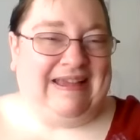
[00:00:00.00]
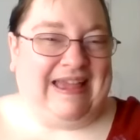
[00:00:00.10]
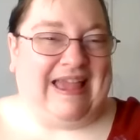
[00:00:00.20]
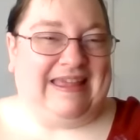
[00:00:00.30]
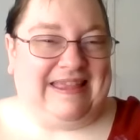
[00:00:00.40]

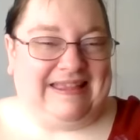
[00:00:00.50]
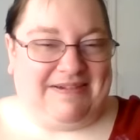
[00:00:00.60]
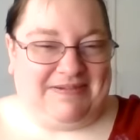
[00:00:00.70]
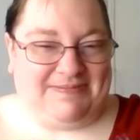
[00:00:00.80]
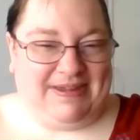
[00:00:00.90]
Okay, I think
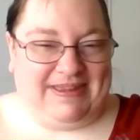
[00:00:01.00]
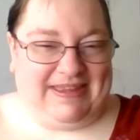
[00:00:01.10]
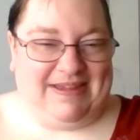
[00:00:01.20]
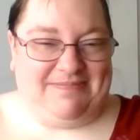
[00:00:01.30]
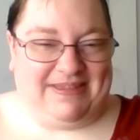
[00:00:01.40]
that was me,
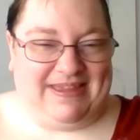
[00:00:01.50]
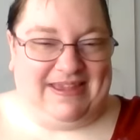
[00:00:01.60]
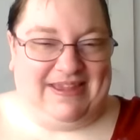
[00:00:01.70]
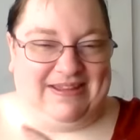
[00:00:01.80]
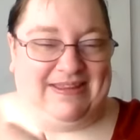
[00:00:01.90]
Lee, but
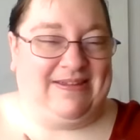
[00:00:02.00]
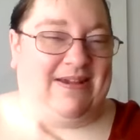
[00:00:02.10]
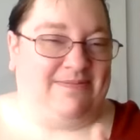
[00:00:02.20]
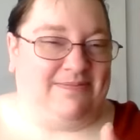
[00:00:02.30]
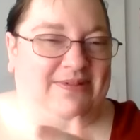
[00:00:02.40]
thank you to
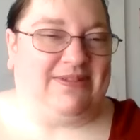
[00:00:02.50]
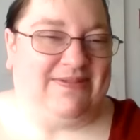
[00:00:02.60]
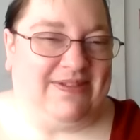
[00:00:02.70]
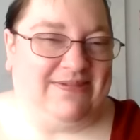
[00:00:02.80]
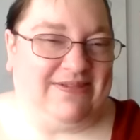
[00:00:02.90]
um, both
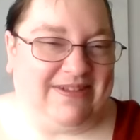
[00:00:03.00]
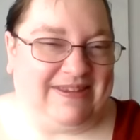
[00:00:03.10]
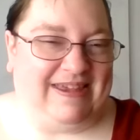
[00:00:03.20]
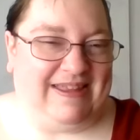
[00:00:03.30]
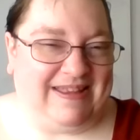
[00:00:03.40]
of you for
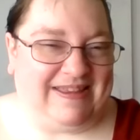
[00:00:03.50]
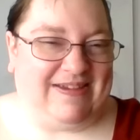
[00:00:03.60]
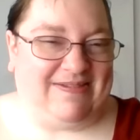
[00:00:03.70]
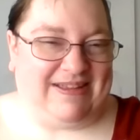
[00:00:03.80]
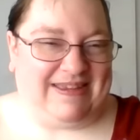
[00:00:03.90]
taking the
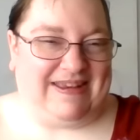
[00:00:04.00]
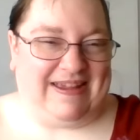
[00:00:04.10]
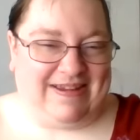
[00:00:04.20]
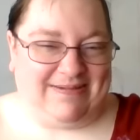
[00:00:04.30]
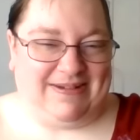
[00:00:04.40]
time out
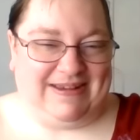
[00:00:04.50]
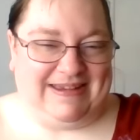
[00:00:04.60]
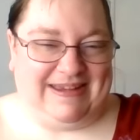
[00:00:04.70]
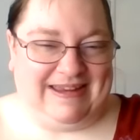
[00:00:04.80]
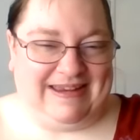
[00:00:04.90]
today. I
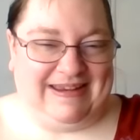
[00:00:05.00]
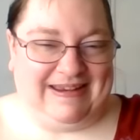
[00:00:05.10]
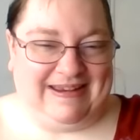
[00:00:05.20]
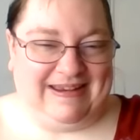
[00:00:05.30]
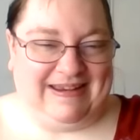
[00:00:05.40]
appreciate it.